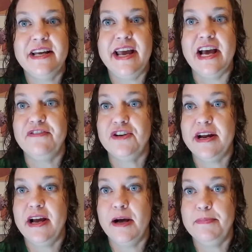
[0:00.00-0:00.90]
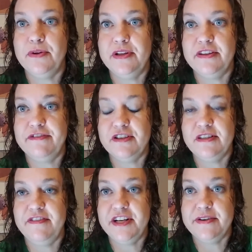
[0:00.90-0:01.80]
after I uploaded the first
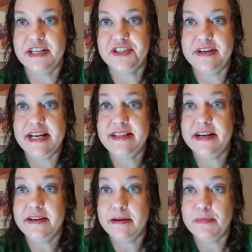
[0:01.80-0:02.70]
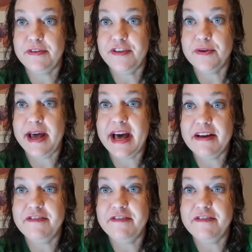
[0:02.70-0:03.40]
video yesterday, that a number of you have